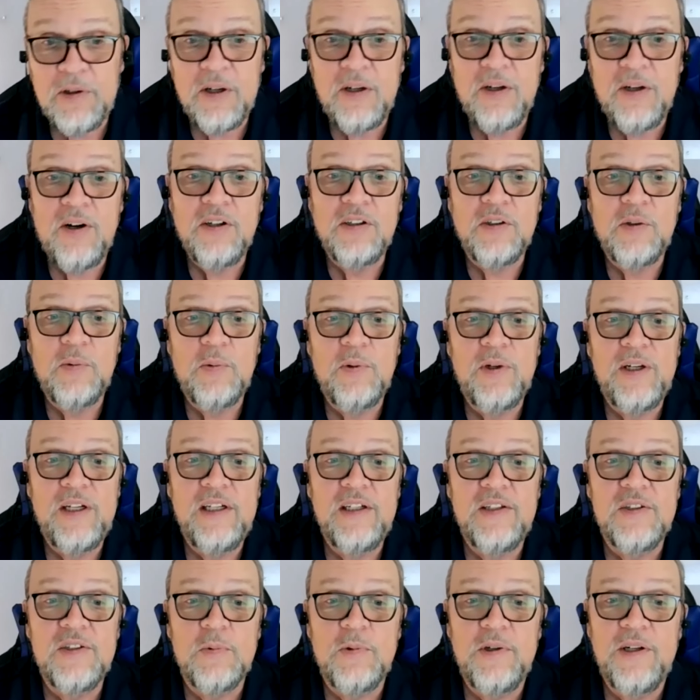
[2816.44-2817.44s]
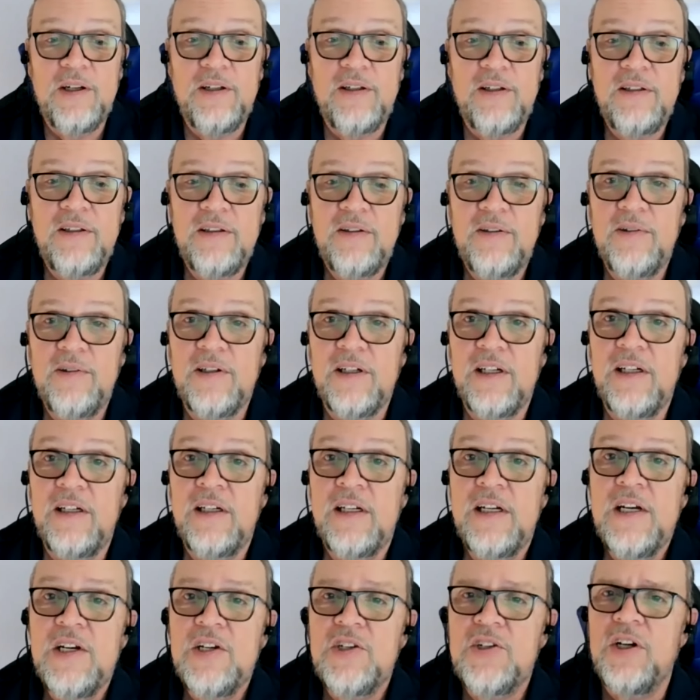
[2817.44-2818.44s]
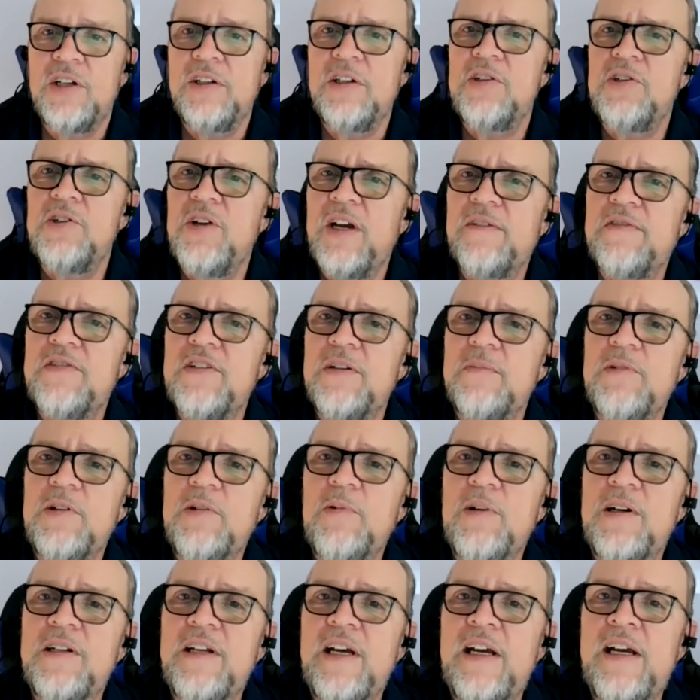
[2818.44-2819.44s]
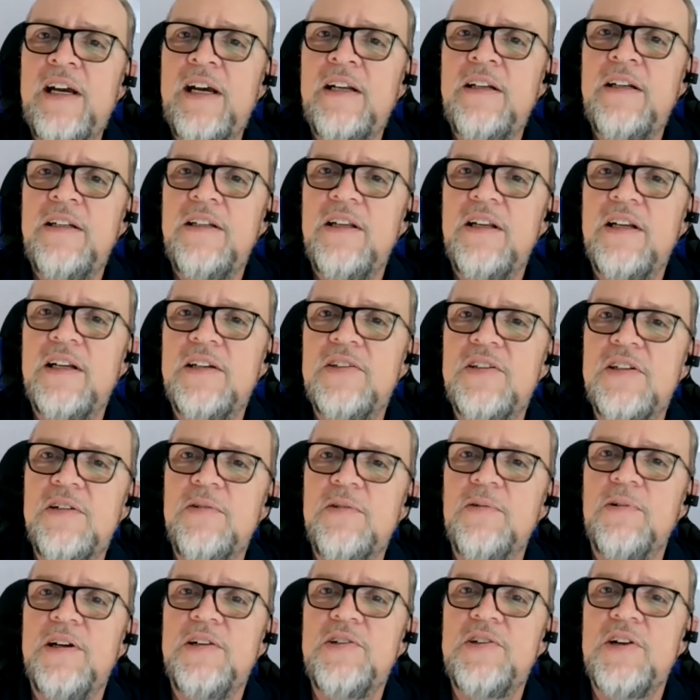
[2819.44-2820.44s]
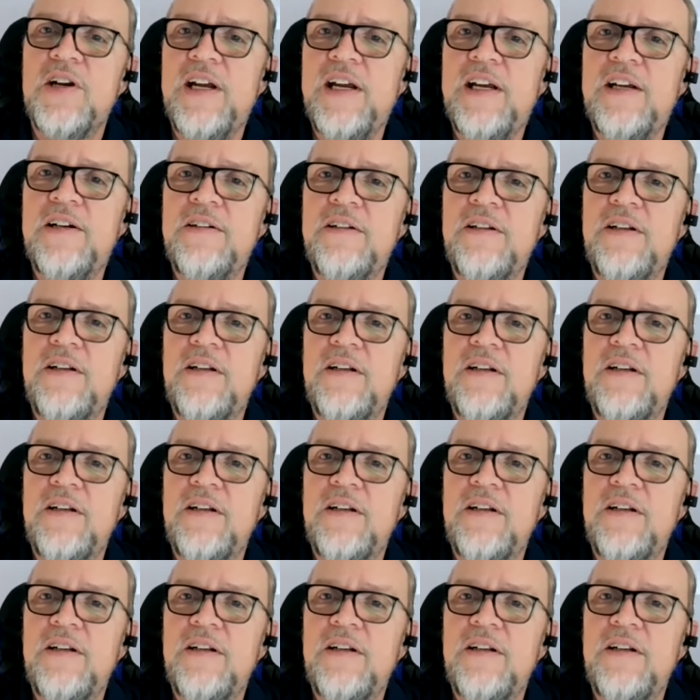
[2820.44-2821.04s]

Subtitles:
out along the way as well. Okay. Sean, did you have something you wanted to add? Did I see you raise your hand?